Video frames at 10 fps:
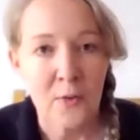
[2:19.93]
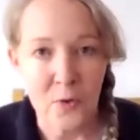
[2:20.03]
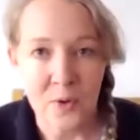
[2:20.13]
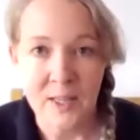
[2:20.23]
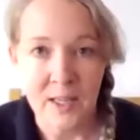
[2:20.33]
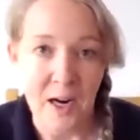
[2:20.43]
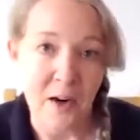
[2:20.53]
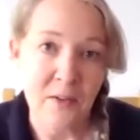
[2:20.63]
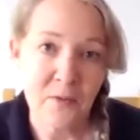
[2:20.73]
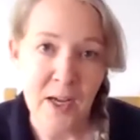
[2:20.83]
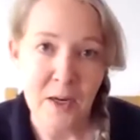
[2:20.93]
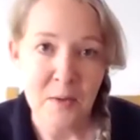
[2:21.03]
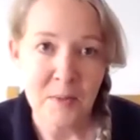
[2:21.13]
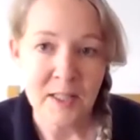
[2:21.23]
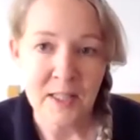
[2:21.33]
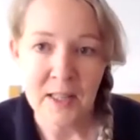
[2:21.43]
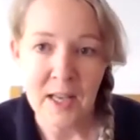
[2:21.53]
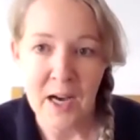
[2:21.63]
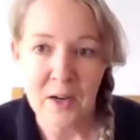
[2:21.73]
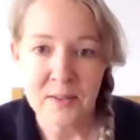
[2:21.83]
for the air environment in the
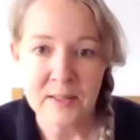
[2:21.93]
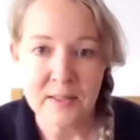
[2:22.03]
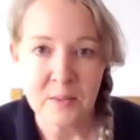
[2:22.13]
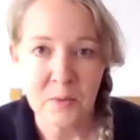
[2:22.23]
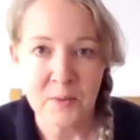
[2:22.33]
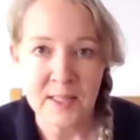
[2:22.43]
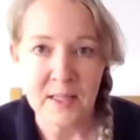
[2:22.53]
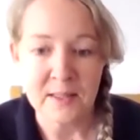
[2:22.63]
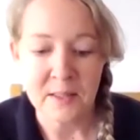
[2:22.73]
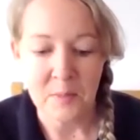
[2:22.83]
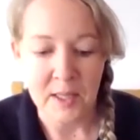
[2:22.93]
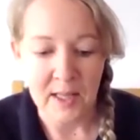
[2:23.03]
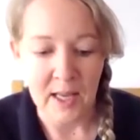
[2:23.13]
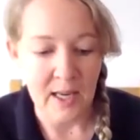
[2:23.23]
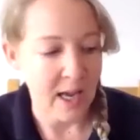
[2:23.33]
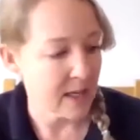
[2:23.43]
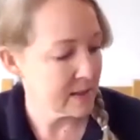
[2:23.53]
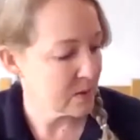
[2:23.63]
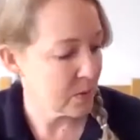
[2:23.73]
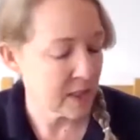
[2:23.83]
house, and someone was asking about that
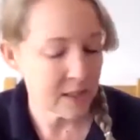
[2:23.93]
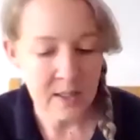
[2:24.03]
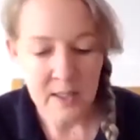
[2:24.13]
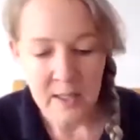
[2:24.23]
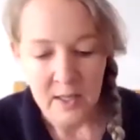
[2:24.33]
last week.